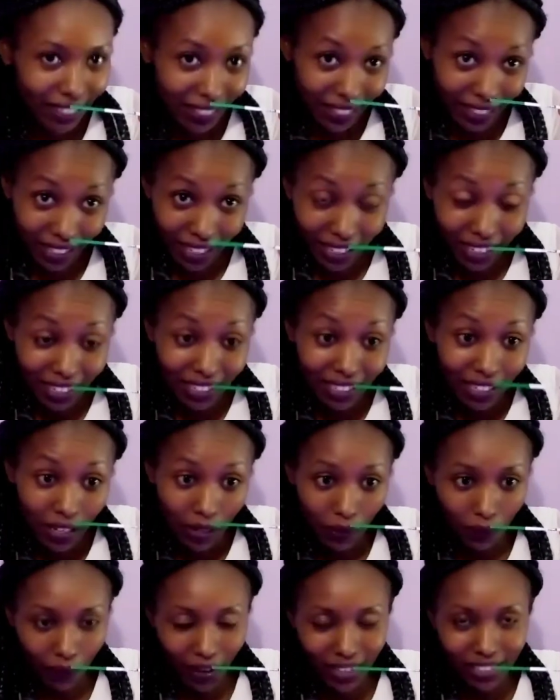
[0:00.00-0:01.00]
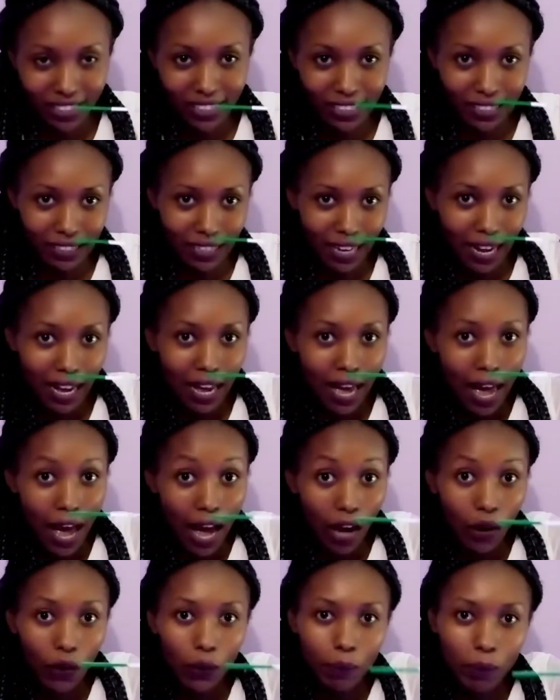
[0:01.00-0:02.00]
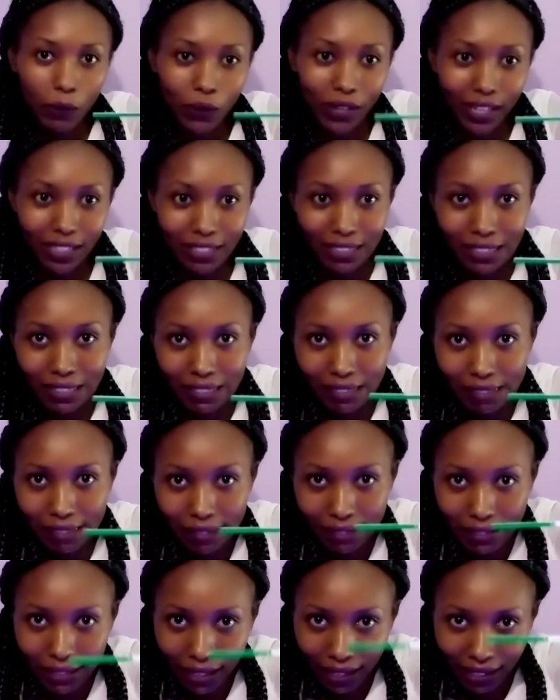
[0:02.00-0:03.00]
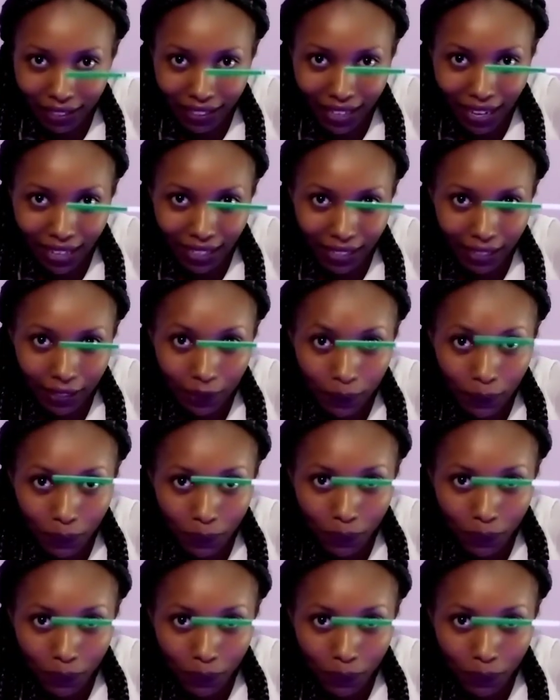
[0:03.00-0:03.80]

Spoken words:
thing right here. I hope you can see it clearly.